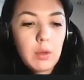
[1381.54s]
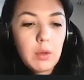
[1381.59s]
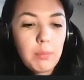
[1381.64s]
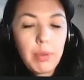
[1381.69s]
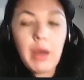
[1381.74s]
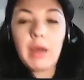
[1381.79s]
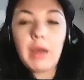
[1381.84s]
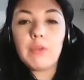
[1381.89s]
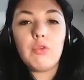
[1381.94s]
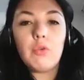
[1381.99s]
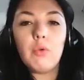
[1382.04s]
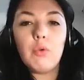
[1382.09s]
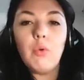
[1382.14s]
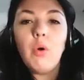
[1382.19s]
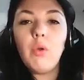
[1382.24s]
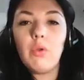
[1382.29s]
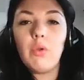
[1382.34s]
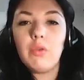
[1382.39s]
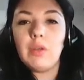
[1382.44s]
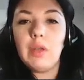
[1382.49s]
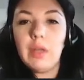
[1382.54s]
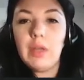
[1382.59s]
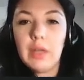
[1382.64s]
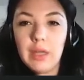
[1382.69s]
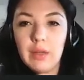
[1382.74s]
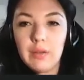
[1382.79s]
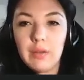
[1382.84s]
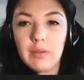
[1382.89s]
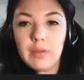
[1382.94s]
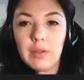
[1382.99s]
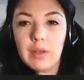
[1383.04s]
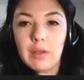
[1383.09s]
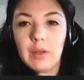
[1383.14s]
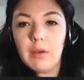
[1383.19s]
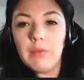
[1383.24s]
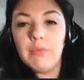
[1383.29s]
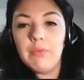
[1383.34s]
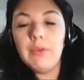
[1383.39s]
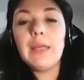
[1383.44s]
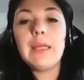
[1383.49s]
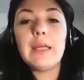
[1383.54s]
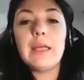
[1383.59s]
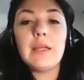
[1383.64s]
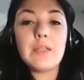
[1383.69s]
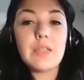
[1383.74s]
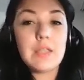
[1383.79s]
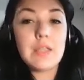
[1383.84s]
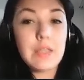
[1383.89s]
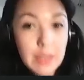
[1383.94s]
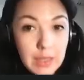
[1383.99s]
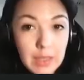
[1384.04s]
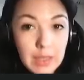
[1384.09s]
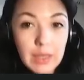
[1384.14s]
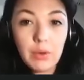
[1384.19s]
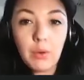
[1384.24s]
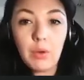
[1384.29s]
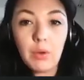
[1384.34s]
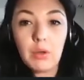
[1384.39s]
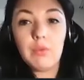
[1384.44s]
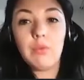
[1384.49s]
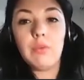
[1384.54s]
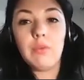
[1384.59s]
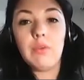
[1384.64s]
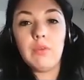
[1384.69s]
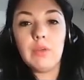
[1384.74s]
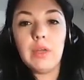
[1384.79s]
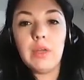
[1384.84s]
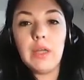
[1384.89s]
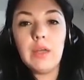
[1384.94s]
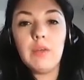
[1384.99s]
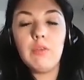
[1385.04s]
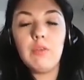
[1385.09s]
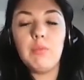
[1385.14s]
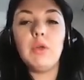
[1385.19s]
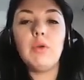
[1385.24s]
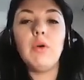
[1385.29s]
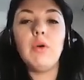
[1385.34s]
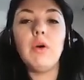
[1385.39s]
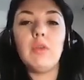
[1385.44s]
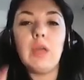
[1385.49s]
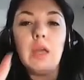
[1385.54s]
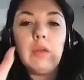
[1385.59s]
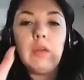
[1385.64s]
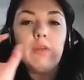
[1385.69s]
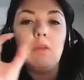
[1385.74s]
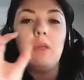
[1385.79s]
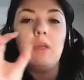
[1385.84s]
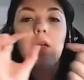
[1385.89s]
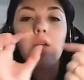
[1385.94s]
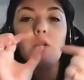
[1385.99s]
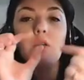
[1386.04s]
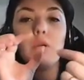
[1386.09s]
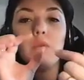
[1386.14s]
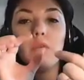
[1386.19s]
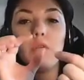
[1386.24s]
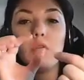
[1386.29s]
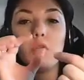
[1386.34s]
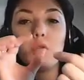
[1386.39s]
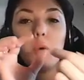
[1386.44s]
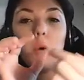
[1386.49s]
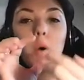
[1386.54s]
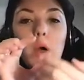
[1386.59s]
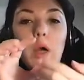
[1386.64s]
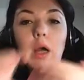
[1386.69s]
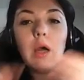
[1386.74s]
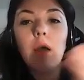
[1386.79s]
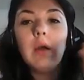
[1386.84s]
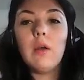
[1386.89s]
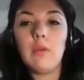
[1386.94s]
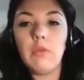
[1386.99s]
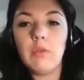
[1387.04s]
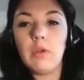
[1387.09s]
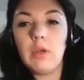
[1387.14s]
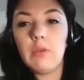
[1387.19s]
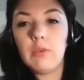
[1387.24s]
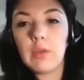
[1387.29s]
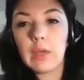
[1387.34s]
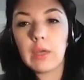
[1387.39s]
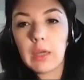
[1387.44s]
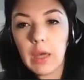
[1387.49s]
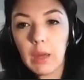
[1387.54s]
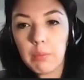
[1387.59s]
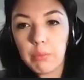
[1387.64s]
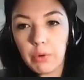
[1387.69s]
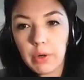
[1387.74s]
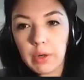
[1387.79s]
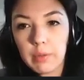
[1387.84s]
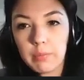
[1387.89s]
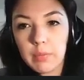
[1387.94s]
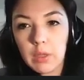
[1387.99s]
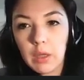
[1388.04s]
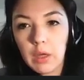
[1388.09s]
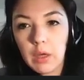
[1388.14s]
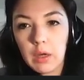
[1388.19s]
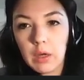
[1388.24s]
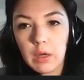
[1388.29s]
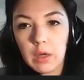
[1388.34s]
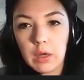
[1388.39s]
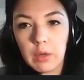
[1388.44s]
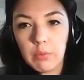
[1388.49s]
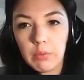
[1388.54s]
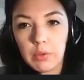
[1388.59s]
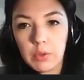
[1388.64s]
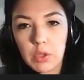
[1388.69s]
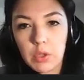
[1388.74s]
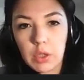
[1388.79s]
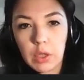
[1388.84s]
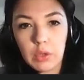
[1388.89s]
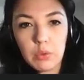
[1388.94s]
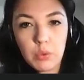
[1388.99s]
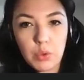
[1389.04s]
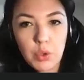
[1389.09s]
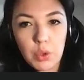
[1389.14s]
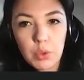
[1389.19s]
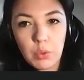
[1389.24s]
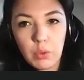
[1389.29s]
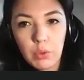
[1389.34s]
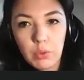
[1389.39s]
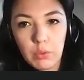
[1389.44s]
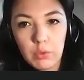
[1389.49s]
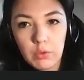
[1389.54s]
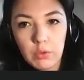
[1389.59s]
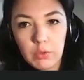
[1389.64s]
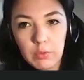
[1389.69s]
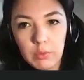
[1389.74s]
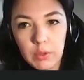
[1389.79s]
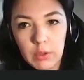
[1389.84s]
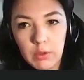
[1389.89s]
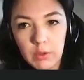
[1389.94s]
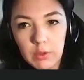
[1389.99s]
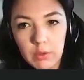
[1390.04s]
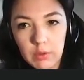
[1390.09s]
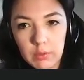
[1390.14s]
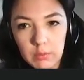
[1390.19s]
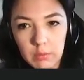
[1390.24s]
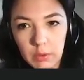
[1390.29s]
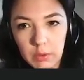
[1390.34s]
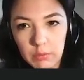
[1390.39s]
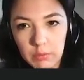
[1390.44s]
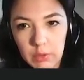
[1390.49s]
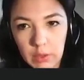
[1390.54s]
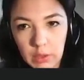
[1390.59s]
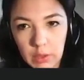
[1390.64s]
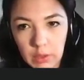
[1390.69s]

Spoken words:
pass through all the layers, we can see all of these layers, because at the end of the trocar there is a camera. I will try to show you this video if I